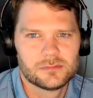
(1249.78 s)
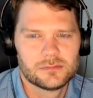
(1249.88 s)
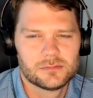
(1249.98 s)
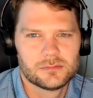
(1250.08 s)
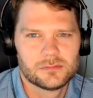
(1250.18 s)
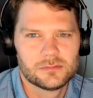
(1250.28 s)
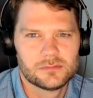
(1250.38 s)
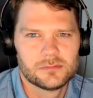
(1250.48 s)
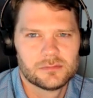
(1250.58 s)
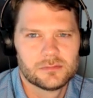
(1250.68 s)

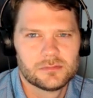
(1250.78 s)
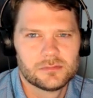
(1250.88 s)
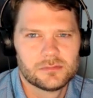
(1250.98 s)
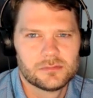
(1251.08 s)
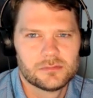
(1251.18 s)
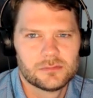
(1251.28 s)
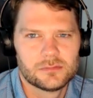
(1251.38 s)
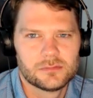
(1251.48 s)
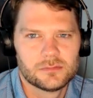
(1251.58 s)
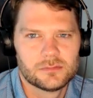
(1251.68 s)

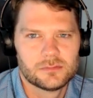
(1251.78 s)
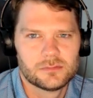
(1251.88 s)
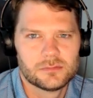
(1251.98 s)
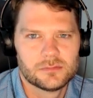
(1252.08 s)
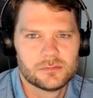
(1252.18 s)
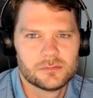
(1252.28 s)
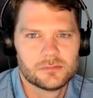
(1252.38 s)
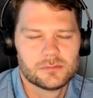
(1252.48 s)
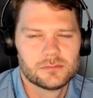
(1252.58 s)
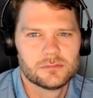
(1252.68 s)

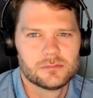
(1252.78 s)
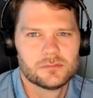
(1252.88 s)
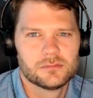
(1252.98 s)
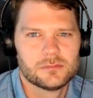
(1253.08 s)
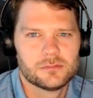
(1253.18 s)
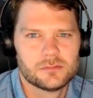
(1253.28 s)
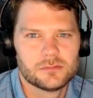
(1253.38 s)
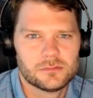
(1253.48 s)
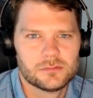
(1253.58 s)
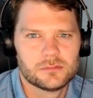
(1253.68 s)

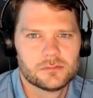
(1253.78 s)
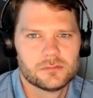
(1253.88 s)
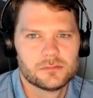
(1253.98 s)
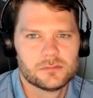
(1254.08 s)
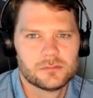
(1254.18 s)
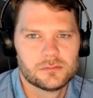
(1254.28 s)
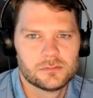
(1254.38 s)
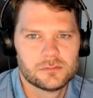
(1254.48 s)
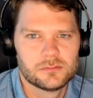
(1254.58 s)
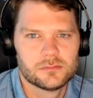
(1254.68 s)

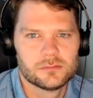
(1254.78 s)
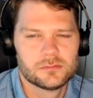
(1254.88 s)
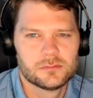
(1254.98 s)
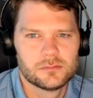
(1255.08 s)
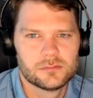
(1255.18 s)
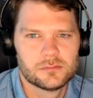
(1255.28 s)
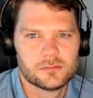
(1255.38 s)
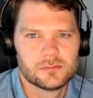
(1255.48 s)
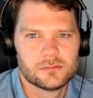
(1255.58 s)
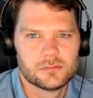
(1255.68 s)

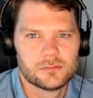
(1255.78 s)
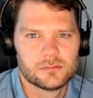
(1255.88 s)
(silent)